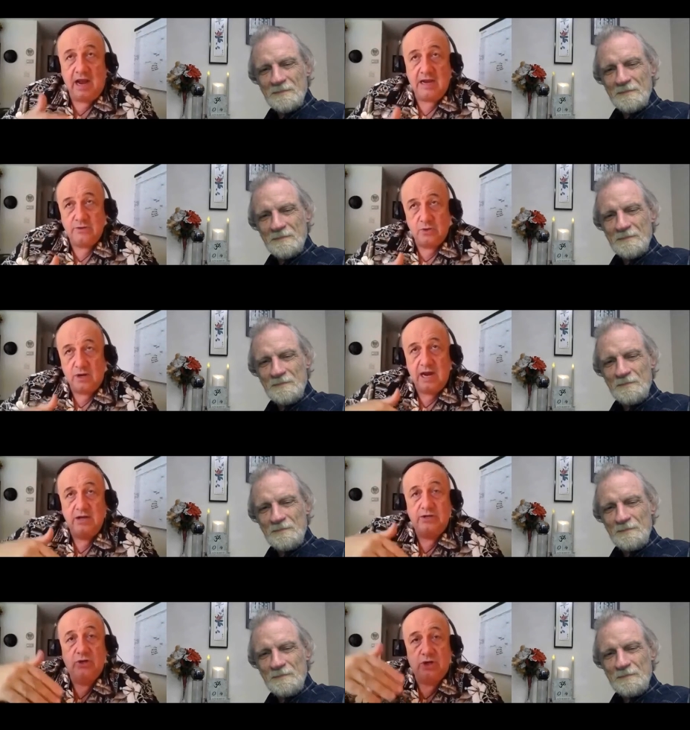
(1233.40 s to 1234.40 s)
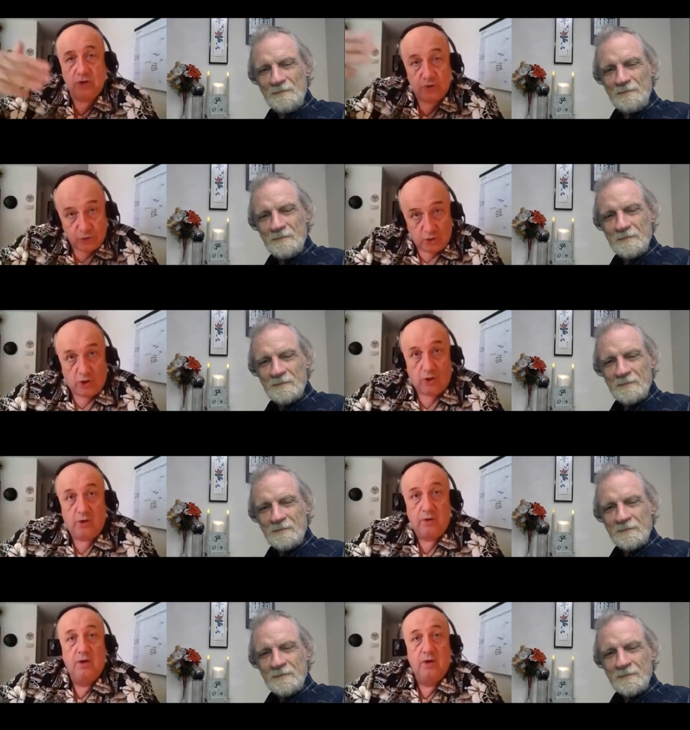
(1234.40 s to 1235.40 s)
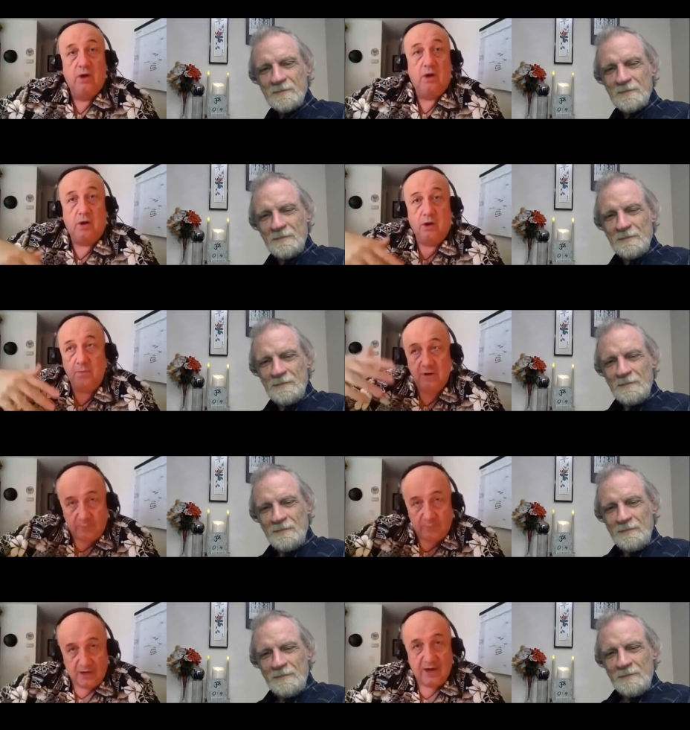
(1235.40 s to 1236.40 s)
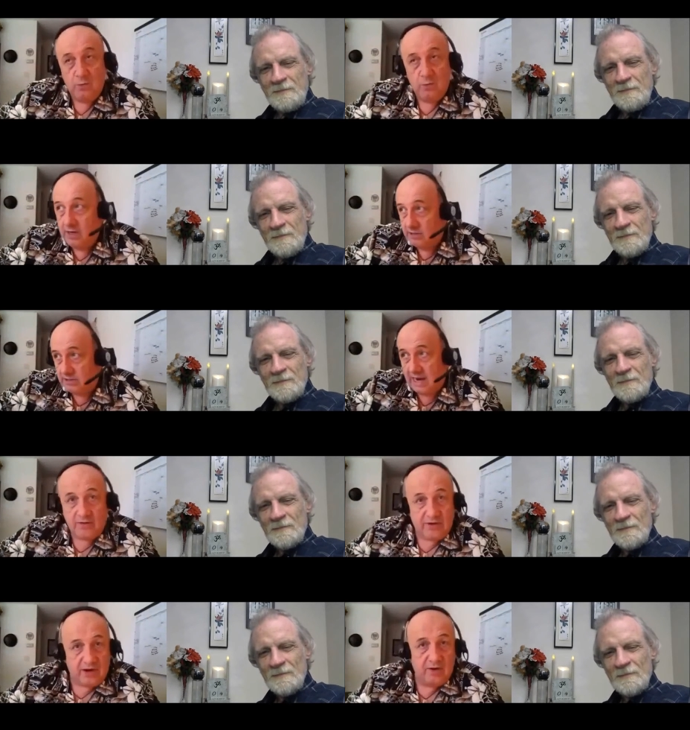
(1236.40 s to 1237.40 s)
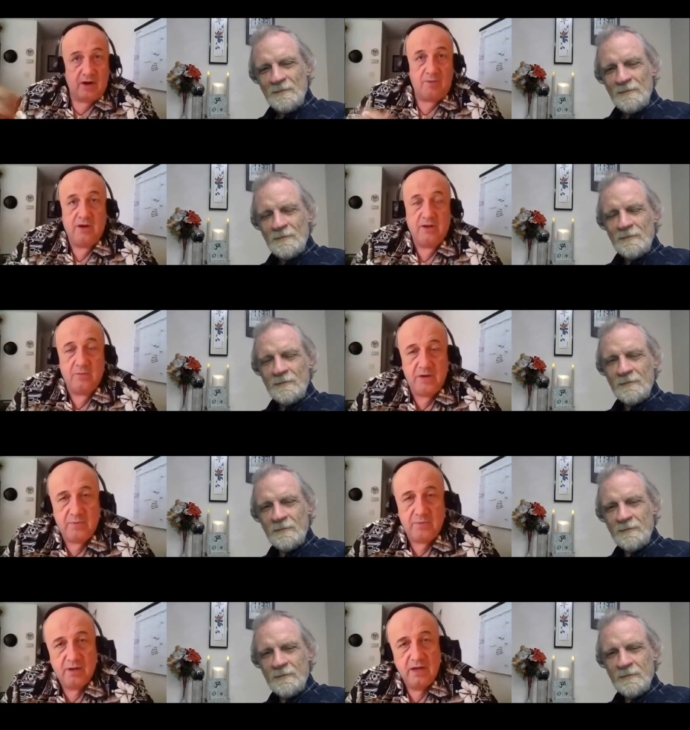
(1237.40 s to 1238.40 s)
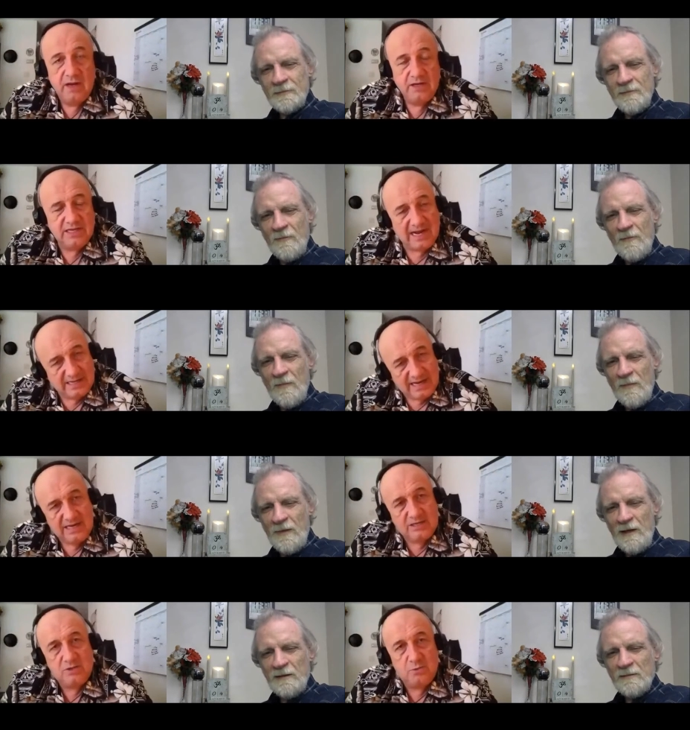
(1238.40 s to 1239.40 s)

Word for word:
Speaker 1: not trying to control or manipulate what is out there among other people. See that that is